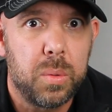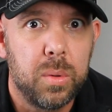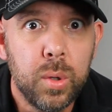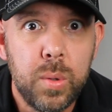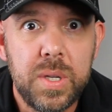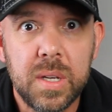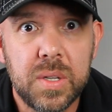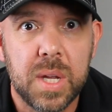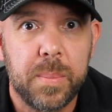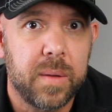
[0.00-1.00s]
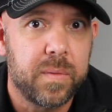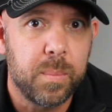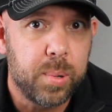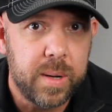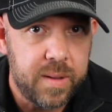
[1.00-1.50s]
losing something
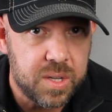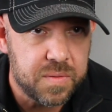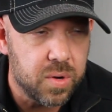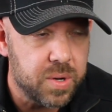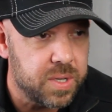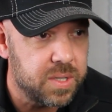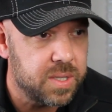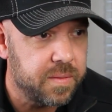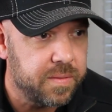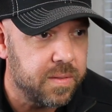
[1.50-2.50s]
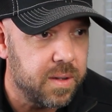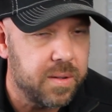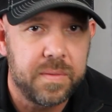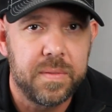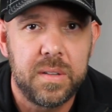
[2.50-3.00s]
from previous versions
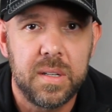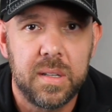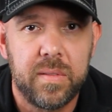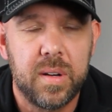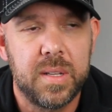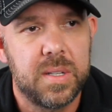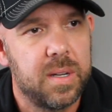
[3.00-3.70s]
of the Deliverance.